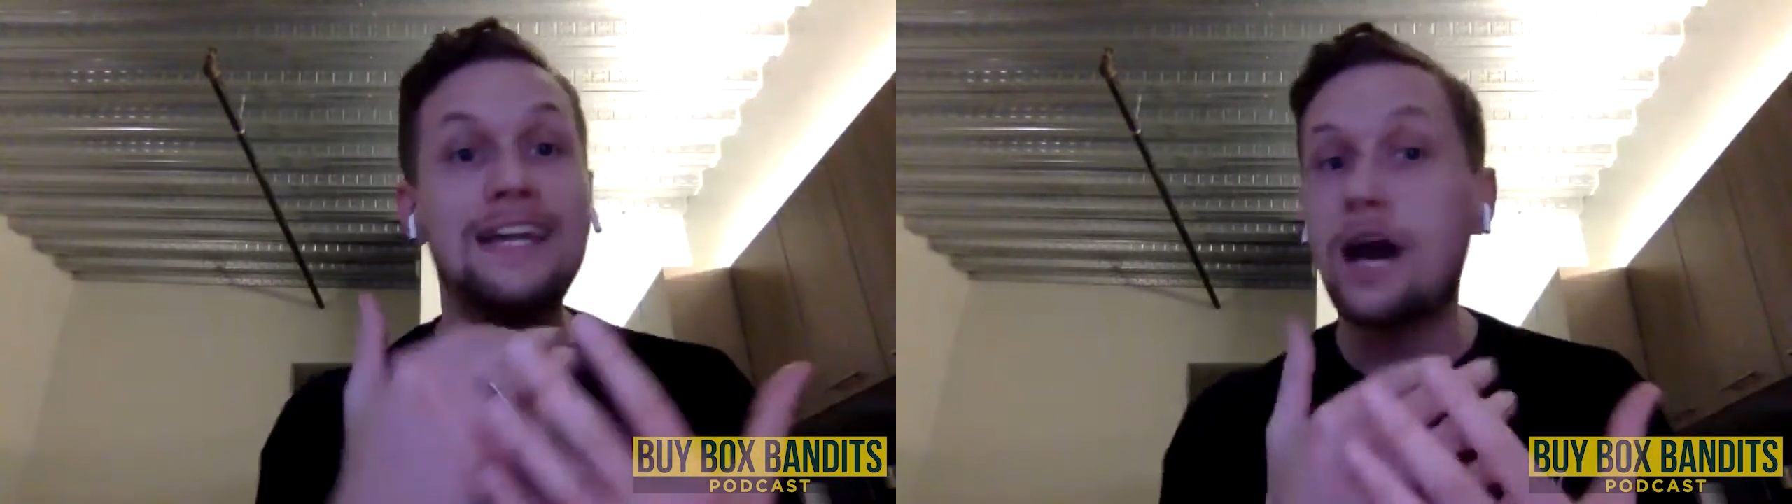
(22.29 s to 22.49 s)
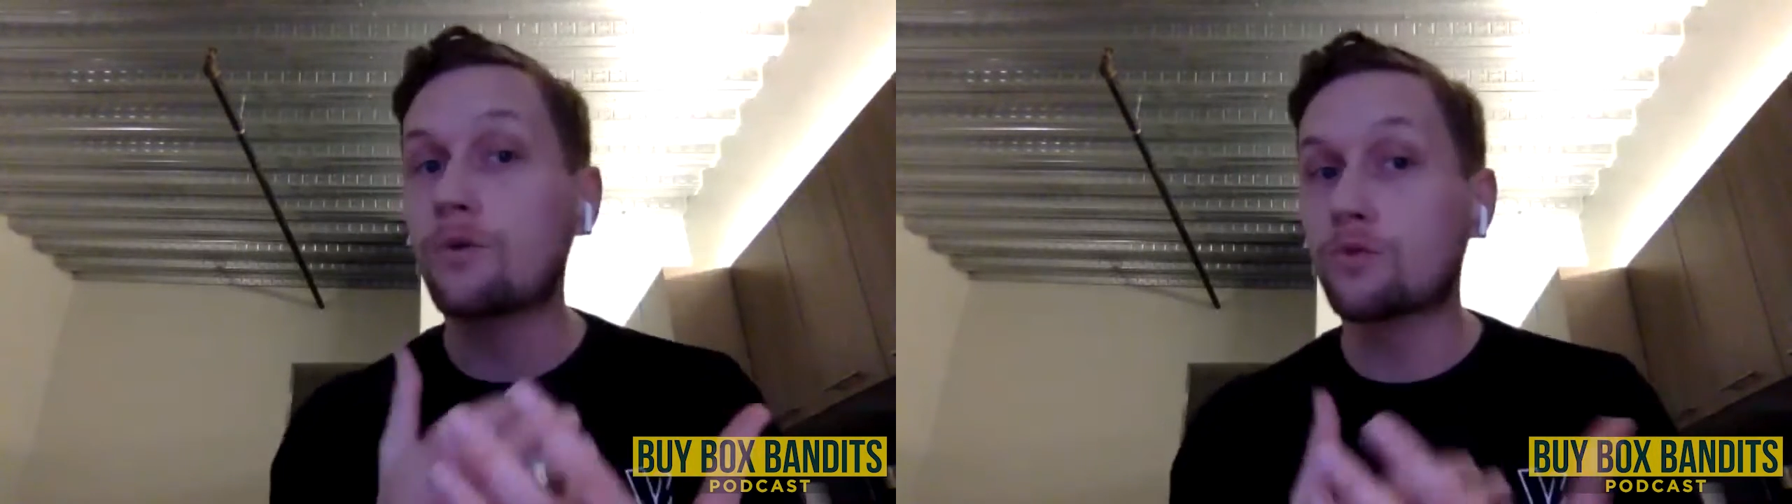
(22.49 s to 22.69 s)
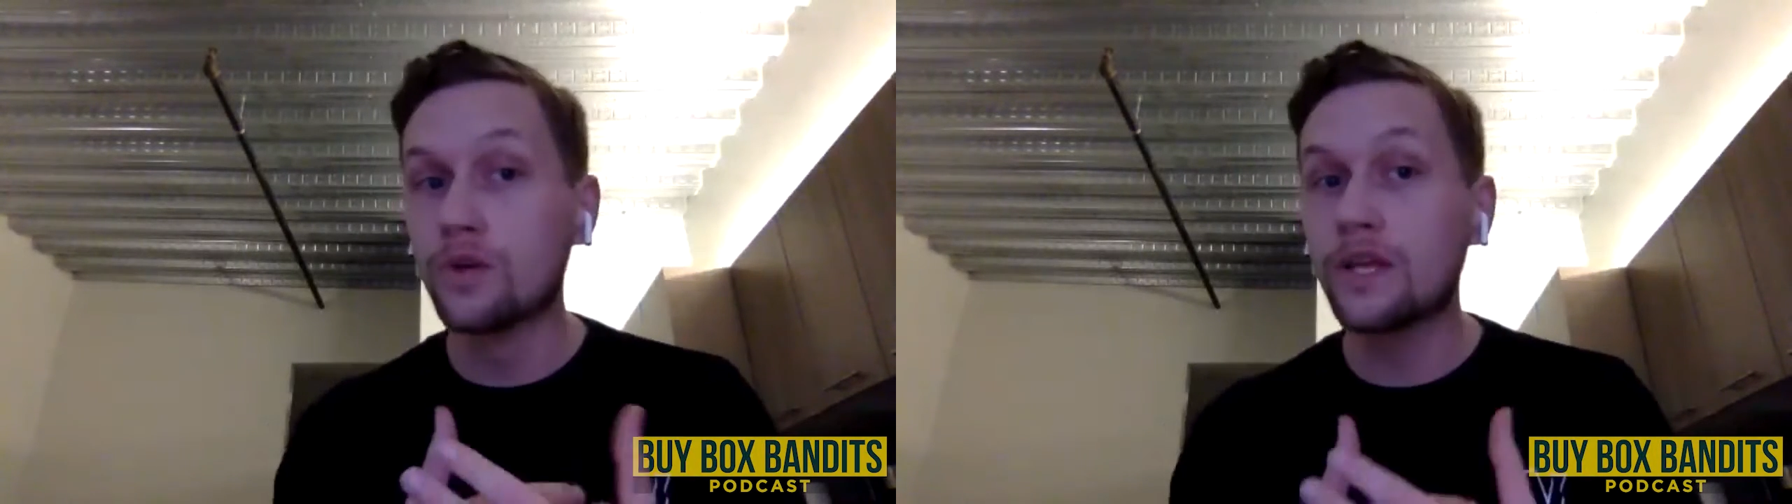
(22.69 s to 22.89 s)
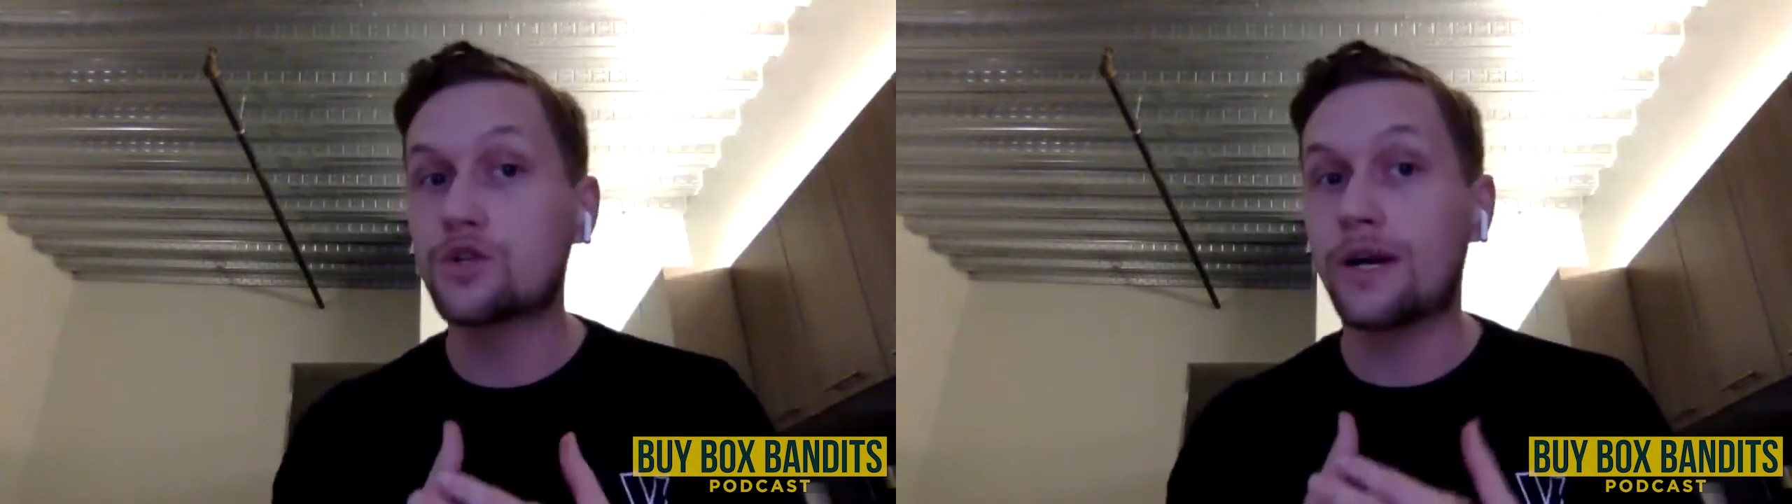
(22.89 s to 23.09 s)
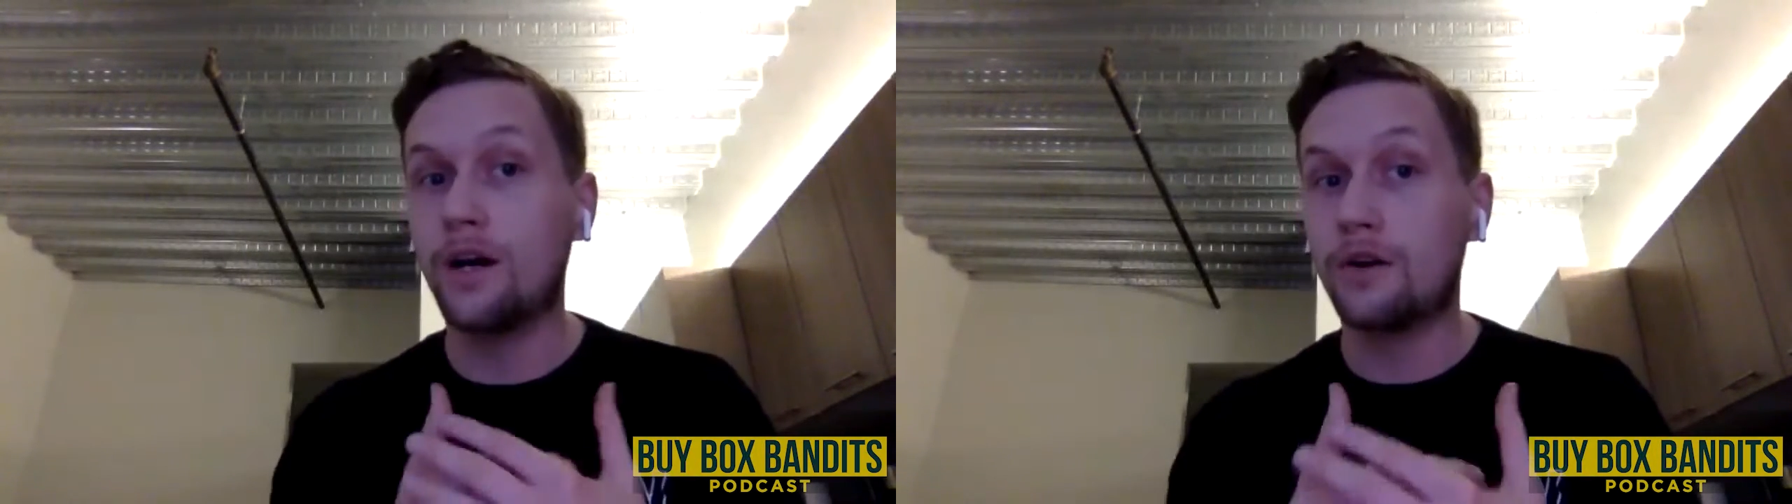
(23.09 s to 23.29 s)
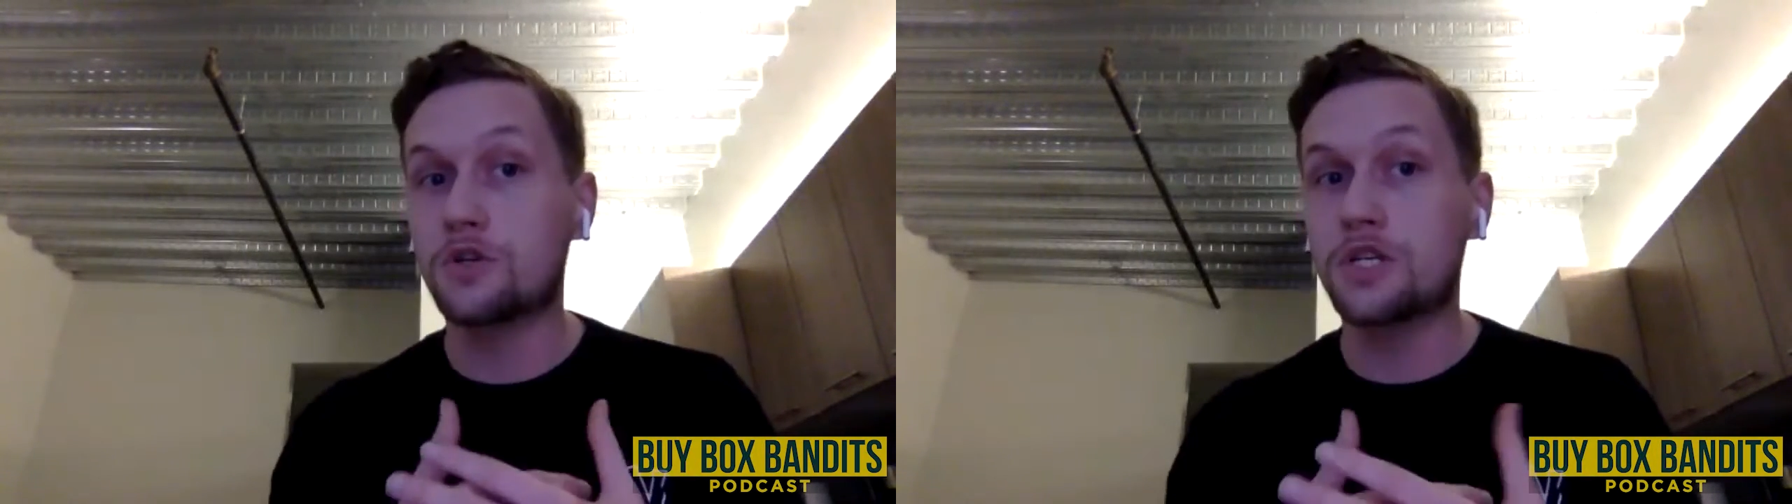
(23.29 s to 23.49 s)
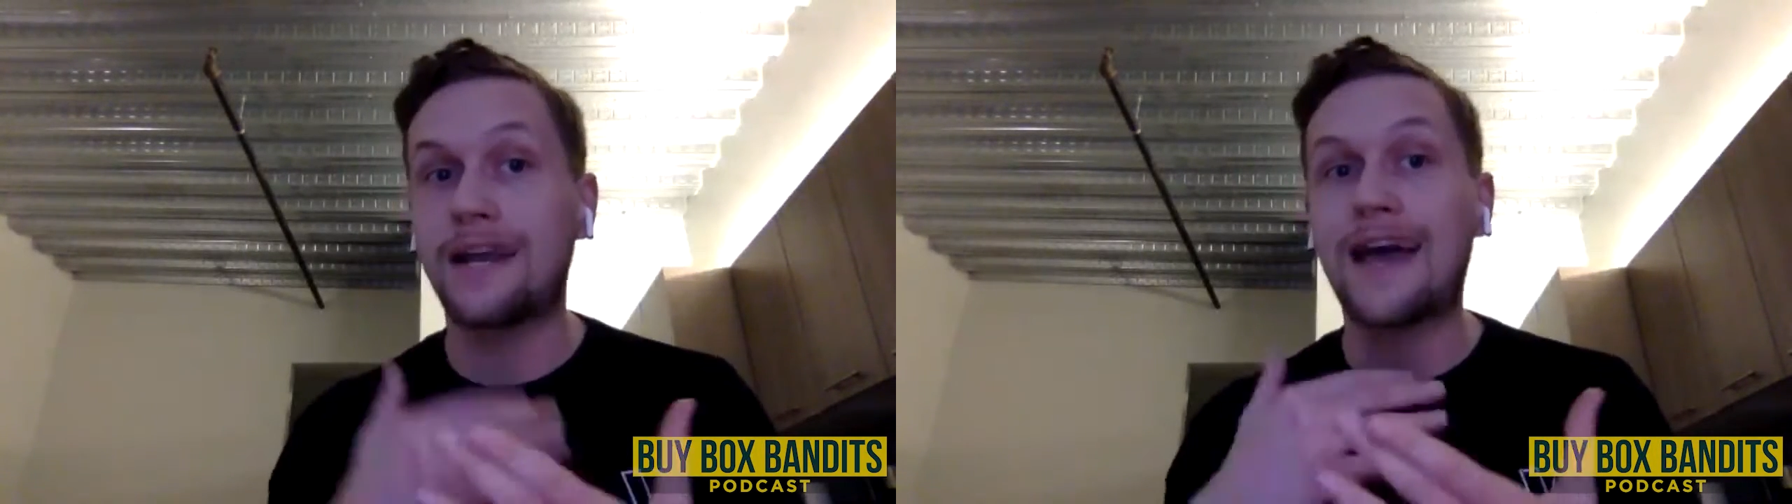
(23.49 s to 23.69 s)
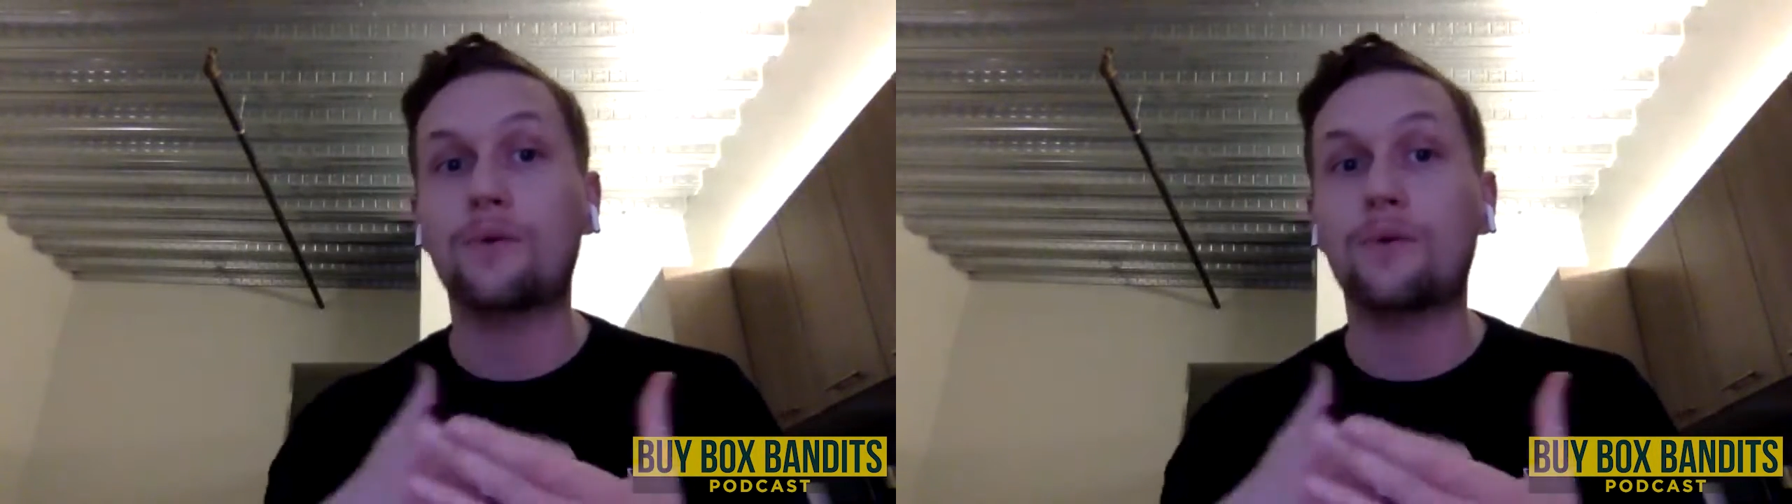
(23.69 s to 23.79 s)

Now we're really trying to understand,